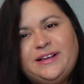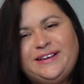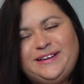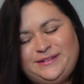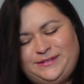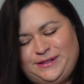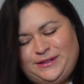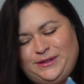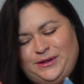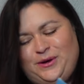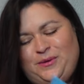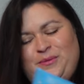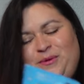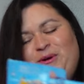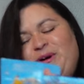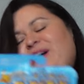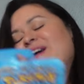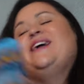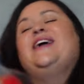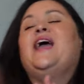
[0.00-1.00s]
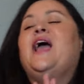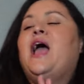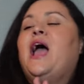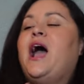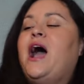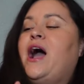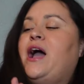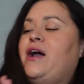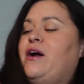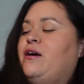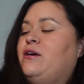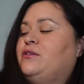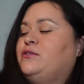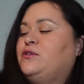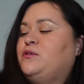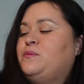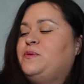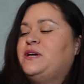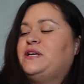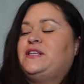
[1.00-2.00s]
he's a little boy. I
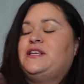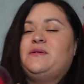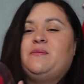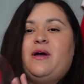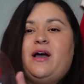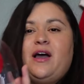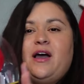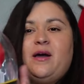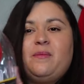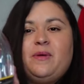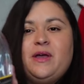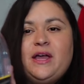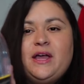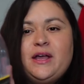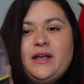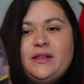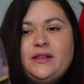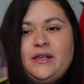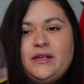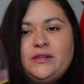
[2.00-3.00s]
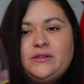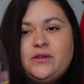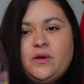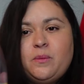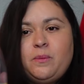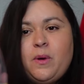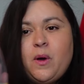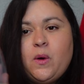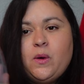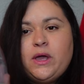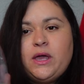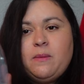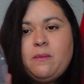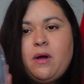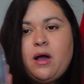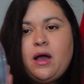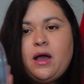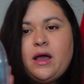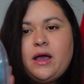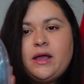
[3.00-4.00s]
also picked him up this
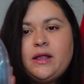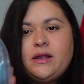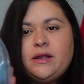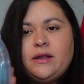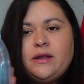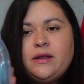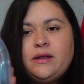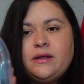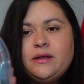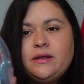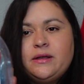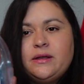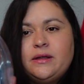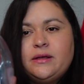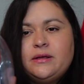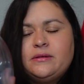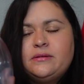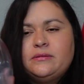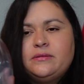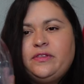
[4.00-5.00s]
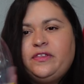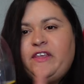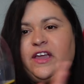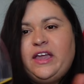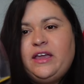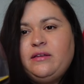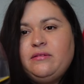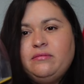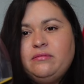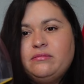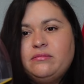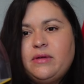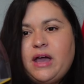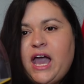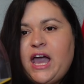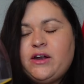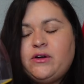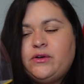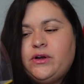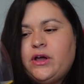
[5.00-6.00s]
Pokemon thing
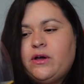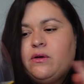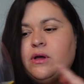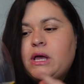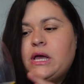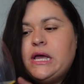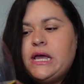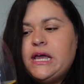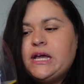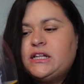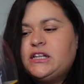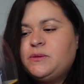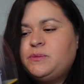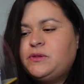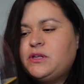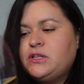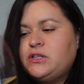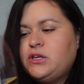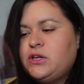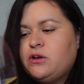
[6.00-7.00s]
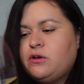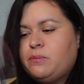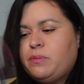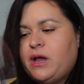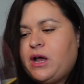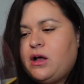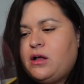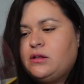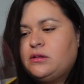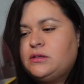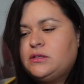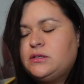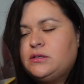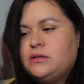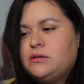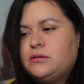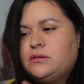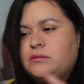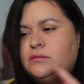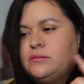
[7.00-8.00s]
I don't know. It clips onto your belt.
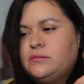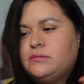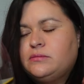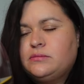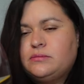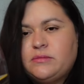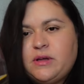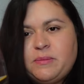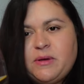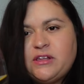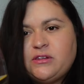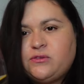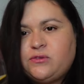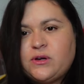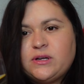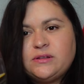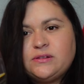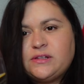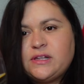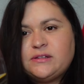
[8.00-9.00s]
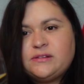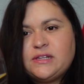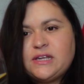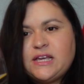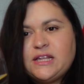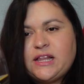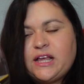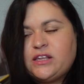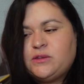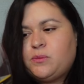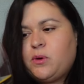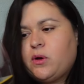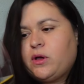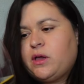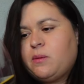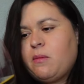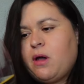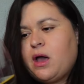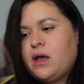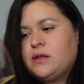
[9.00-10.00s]
My best friend says that he likes
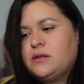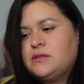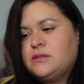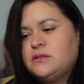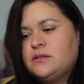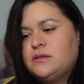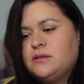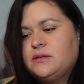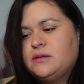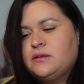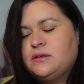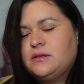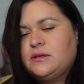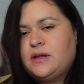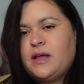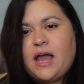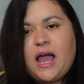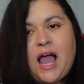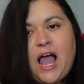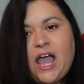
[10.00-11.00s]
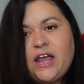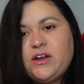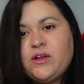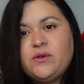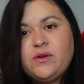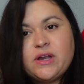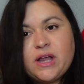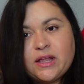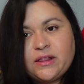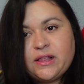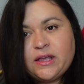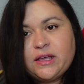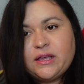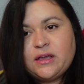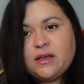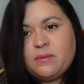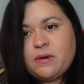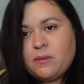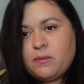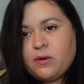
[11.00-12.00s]
Pokemon. I know
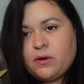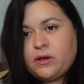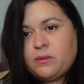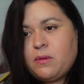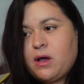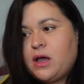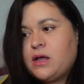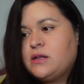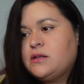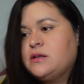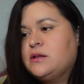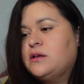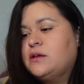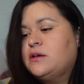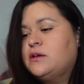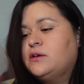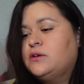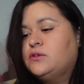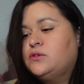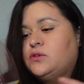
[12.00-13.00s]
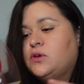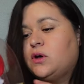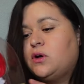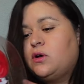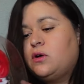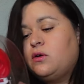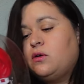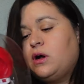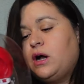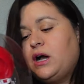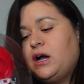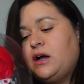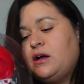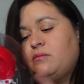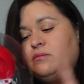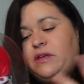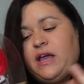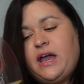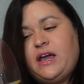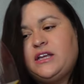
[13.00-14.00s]
nothing about Pokemon. So
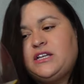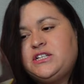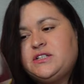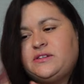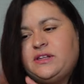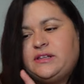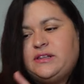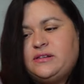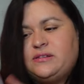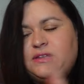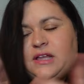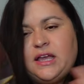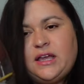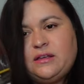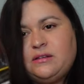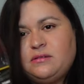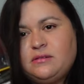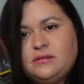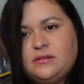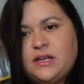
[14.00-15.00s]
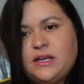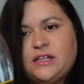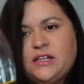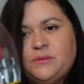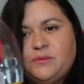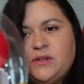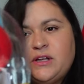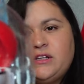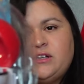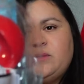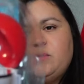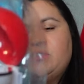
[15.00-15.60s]
um, yeah, it's just like this thing that clips onto